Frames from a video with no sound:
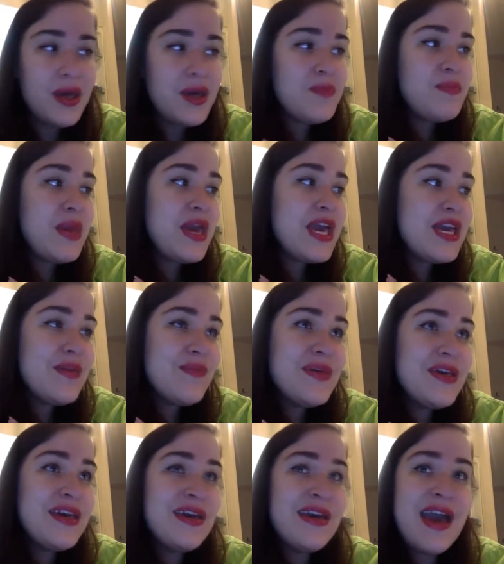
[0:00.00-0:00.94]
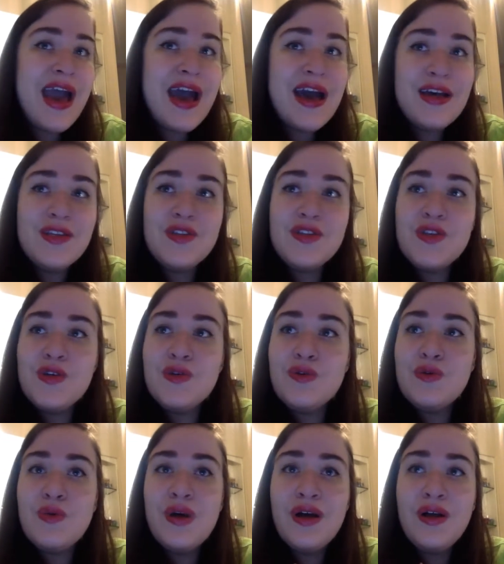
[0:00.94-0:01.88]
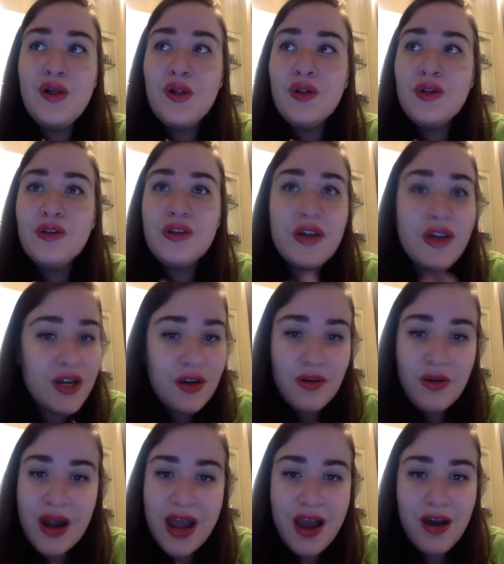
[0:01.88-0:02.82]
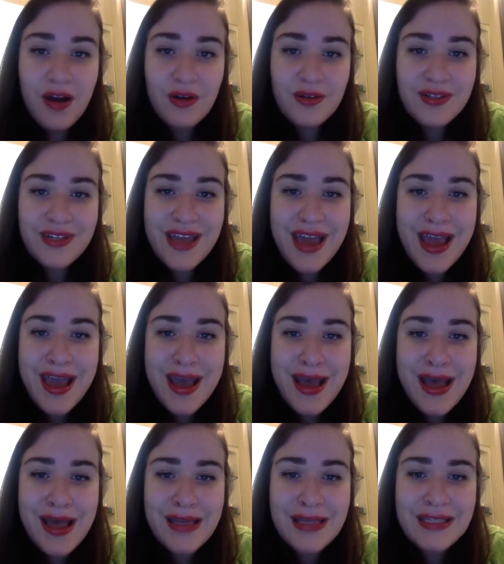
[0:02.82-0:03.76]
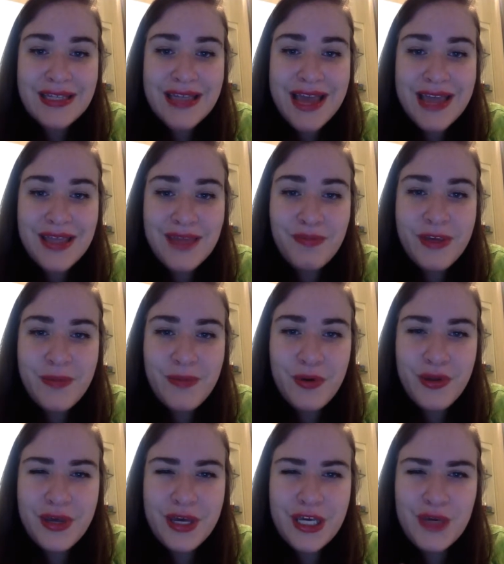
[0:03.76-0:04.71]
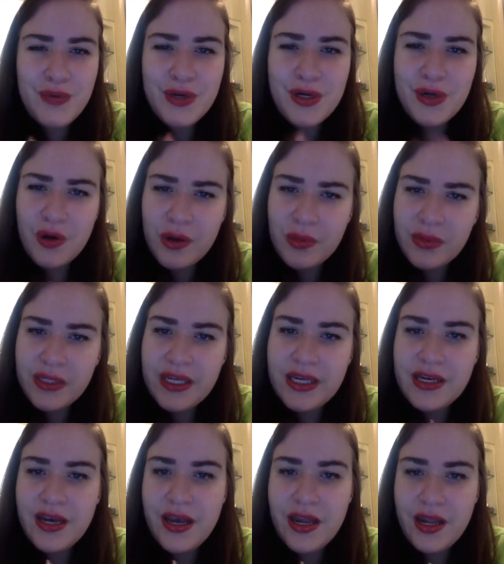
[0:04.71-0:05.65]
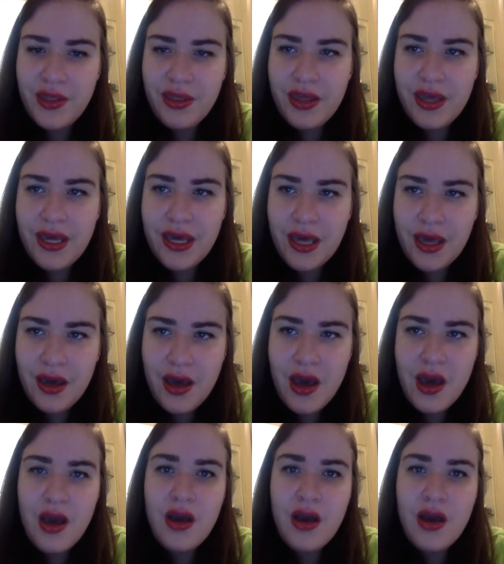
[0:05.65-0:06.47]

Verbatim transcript: maybe has you looking around and and the people that you would normally kind of think